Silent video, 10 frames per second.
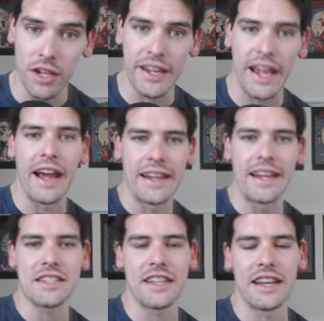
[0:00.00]
Okay, I
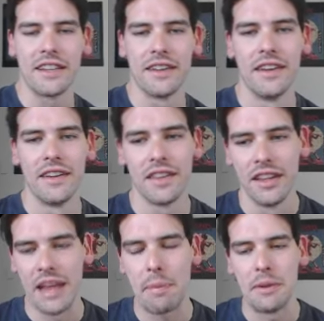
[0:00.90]
guess, like, the
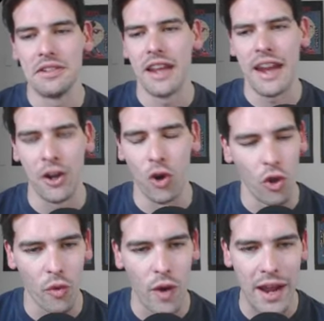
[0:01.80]
leopard hit
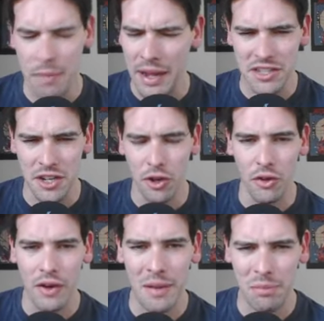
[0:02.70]
all the right pets in all
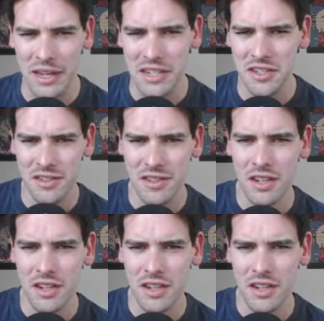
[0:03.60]
the right places.